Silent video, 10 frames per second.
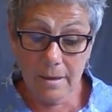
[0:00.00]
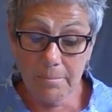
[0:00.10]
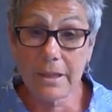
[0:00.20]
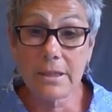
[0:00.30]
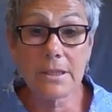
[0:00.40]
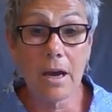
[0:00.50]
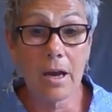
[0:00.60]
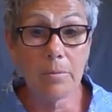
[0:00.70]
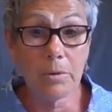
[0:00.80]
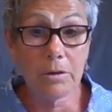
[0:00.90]
By the
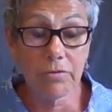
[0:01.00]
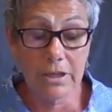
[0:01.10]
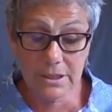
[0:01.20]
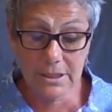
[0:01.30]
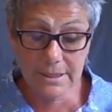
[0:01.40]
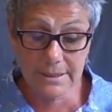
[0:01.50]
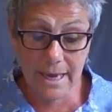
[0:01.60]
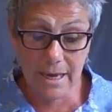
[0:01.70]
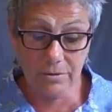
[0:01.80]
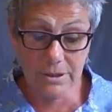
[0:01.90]
time we reached his
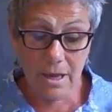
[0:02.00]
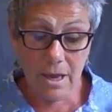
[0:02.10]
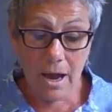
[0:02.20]
house,